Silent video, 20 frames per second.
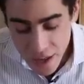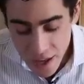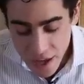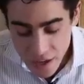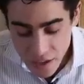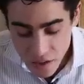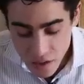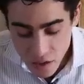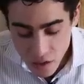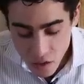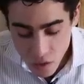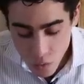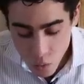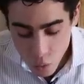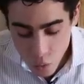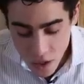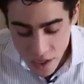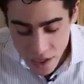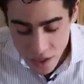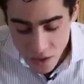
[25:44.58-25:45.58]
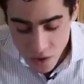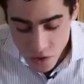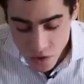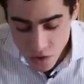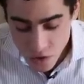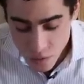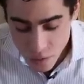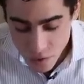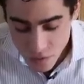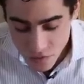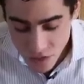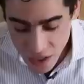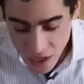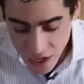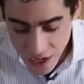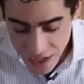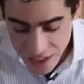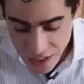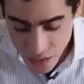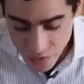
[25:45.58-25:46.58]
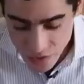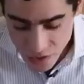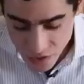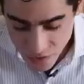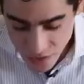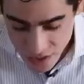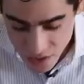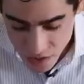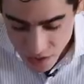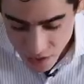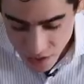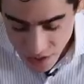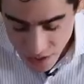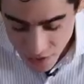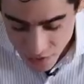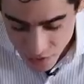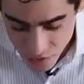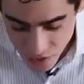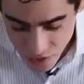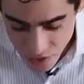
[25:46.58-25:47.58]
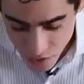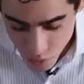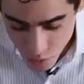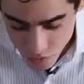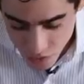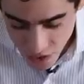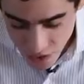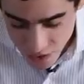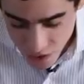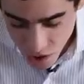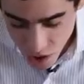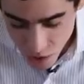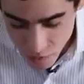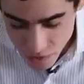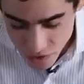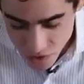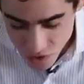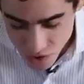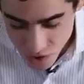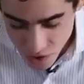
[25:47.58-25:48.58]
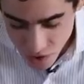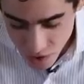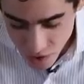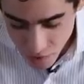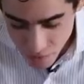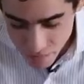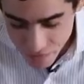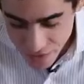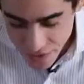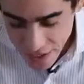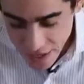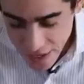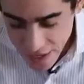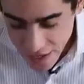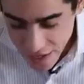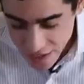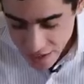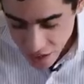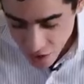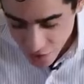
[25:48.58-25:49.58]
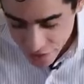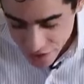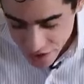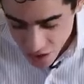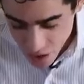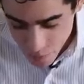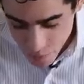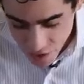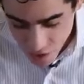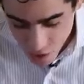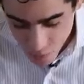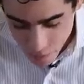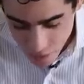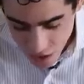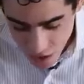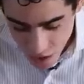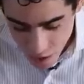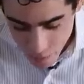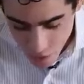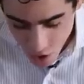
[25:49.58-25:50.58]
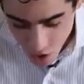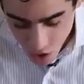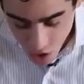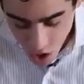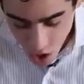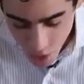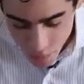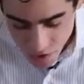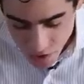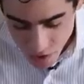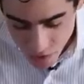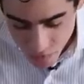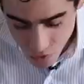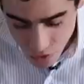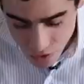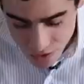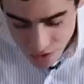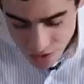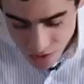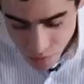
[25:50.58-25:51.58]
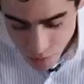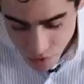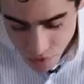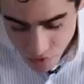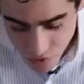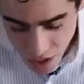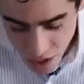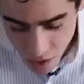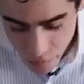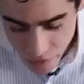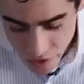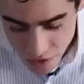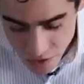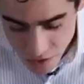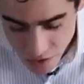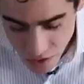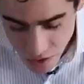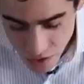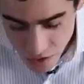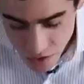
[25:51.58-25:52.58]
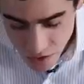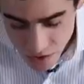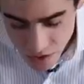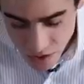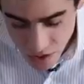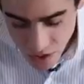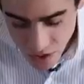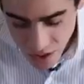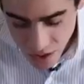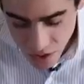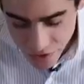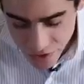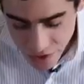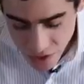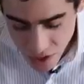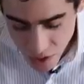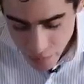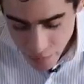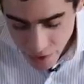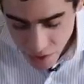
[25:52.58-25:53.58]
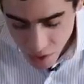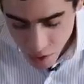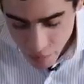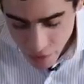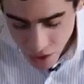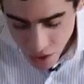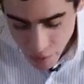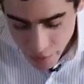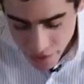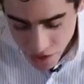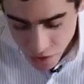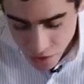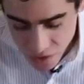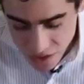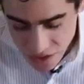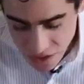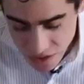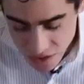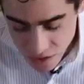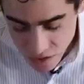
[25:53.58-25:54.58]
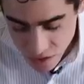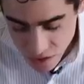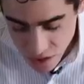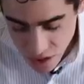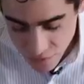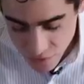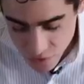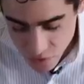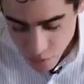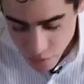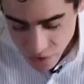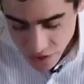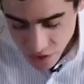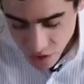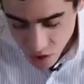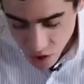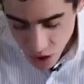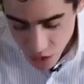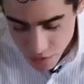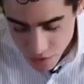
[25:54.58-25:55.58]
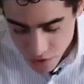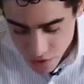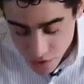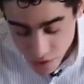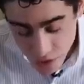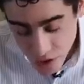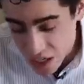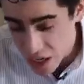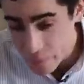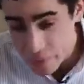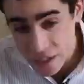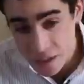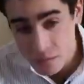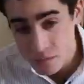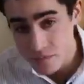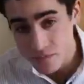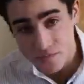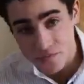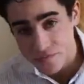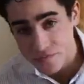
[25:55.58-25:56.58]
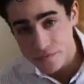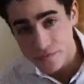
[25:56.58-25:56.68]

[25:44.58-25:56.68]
Anna, what can you do to prevent high levels of insulin after eating refined carbs and sugar? In a healthy gut microbiome, are carbs converted into B vitamins? Does an unhealthy gut microbiome increase insulin levels from eating carbs and sugar? I mean,